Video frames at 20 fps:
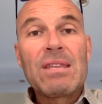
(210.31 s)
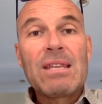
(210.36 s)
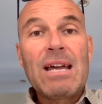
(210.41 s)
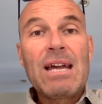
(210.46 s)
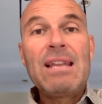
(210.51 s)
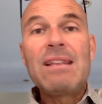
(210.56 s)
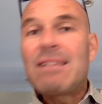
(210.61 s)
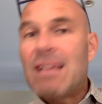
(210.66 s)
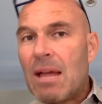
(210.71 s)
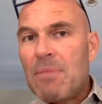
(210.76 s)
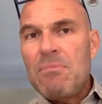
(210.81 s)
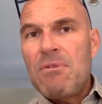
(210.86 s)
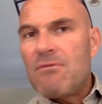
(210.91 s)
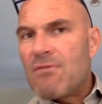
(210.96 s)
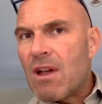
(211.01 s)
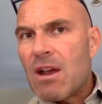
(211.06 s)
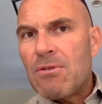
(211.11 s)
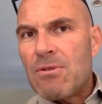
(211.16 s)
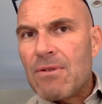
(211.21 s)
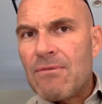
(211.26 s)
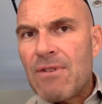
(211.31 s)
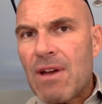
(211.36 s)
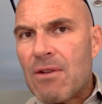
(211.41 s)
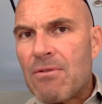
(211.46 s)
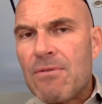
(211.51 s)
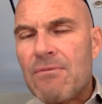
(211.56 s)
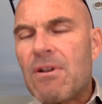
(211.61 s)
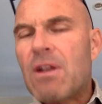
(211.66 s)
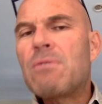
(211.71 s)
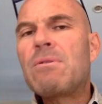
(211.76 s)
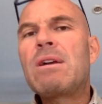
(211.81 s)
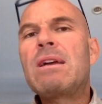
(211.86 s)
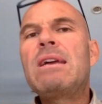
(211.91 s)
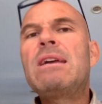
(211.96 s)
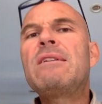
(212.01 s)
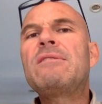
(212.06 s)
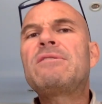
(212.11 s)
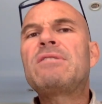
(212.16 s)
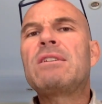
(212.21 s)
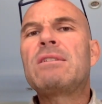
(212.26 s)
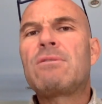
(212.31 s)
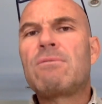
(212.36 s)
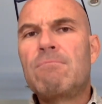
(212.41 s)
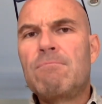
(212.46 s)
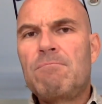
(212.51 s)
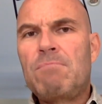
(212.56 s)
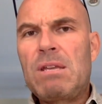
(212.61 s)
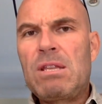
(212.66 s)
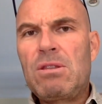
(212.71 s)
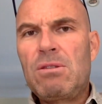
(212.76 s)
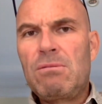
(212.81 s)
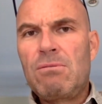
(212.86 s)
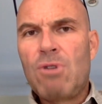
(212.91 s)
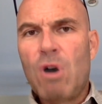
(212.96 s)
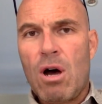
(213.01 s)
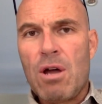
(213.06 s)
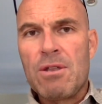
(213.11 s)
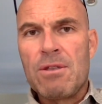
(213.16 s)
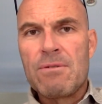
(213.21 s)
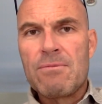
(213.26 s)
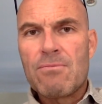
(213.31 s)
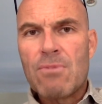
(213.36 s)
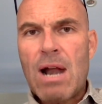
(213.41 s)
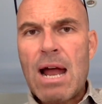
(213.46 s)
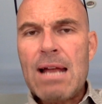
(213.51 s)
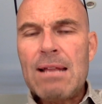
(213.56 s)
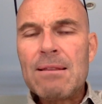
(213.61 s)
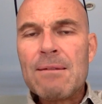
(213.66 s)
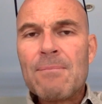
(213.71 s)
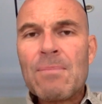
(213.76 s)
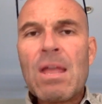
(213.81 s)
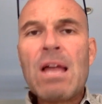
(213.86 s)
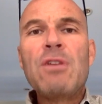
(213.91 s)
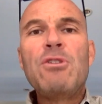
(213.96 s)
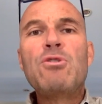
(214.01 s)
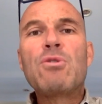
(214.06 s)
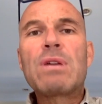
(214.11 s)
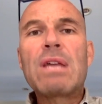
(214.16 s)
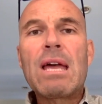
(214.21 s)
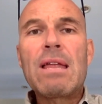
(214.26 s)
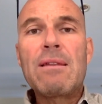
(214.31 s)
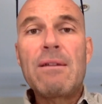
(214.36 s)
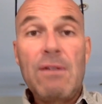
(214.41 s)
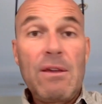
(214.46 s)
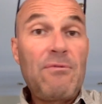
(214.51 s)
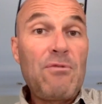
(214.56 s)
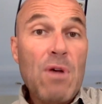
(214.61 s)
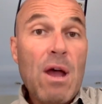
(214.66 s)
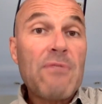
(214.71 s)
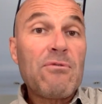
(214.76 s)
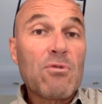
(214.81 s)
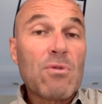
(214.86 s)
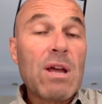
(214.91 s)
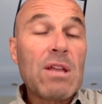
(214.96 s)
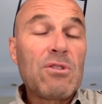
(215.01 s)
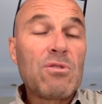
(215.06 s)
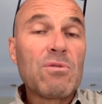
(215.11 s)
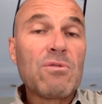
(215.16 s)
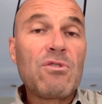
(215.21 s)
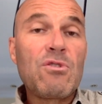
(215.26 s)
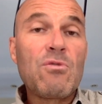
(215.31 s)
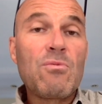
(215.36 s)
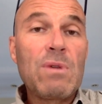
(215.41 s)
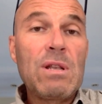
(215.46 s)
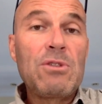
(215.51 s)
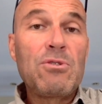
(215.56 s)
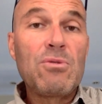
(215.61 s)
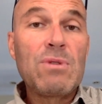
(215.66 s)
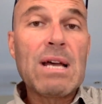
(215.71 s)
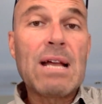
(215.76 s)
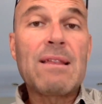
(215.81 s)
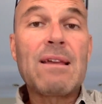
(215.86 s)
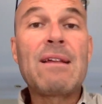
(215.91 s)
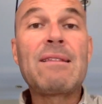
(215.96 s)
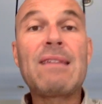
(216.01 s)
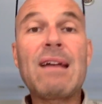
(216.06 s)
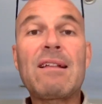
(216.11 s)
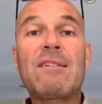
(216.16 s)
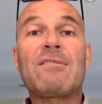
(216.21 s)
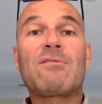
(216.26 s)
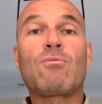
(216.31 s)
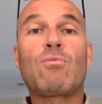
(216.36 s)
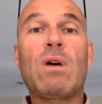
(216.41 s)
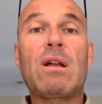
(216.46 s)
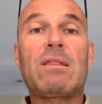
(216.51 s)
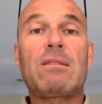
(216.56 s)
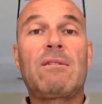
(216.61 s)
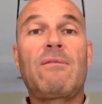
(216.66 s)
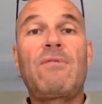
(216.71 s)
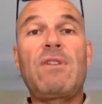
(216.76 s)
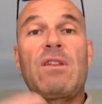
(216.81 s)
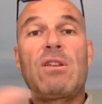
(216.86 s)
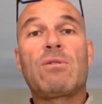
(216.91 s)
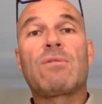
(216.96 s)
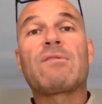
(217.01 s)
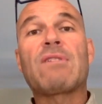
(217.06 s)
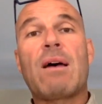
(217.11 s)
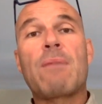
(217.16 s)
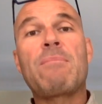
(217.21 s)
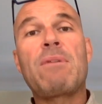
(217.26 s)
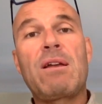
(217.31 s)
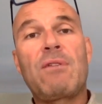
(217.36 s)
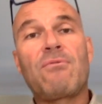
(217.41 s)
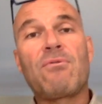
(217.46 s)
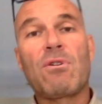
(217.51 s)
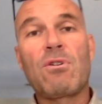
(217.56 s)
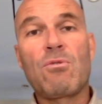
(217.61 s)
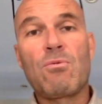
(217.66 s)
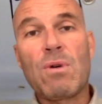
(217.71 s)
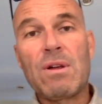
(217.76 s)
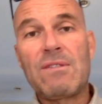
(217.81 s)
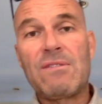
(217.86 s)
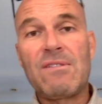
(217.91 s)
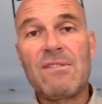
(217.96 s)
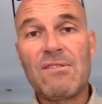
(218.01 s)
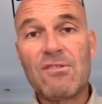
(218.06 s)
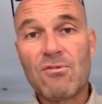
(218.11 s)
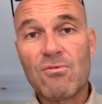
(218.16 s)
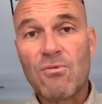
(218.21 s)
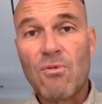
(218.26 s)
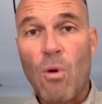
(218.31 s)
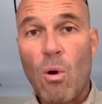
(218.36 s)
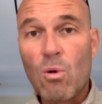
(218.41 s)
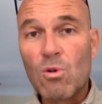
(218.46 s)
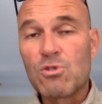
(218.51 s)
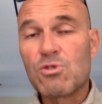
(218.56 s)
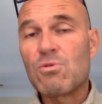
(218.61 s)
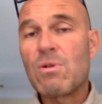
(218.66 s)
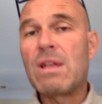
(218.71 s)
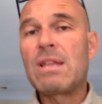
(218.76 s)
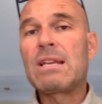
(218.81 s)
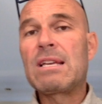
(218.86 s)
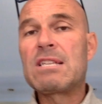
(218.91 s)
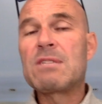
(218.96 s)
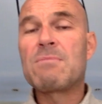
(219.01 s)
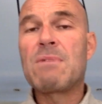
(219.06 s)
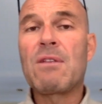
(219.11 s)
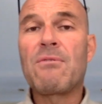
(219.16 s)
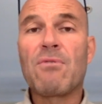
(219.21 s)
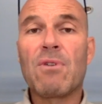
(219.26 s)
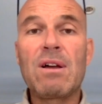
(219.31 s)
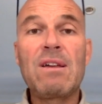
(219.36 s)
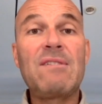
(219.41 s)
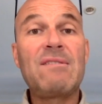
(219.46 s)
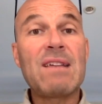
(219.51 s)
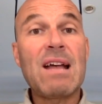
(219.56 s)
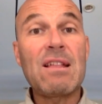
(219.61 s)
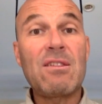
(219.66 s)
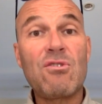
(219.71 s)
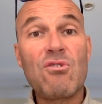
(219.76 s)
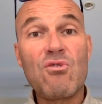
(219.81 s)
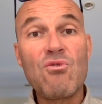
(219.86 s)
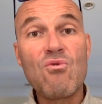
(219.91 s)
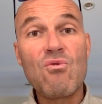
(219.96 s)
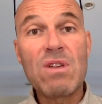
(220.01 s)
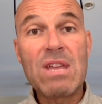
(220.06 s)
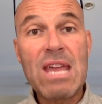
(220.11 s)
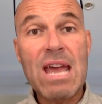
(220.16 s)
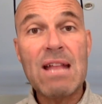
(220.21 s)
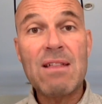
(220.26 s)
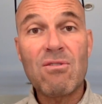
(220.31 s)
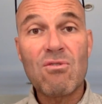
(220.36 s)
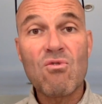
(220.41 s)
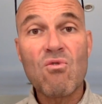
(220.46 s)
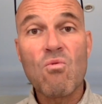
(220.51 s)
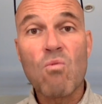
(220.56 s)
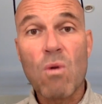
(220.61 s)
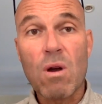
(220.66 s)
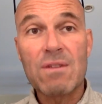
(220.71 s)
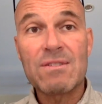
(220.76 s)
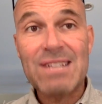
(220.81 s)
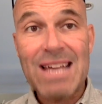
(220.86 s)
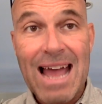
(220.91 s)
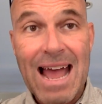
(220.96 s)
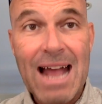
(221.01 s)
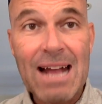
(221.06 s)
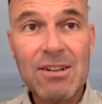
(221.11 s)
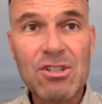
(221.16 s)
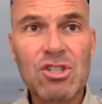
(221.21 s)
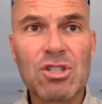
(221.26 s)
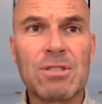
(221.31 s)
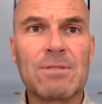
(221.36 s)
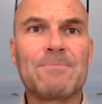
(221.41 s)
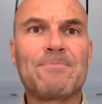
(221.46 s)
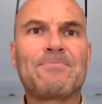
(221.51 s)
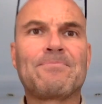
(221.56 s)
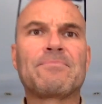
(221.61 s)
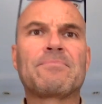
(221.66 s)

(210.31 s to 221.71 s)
And it can be very, very, very easy to be done, right? You can, if you have the right tools, you will do that. And that's what the videos are made for you. What this whole training is made for is that you get towards action.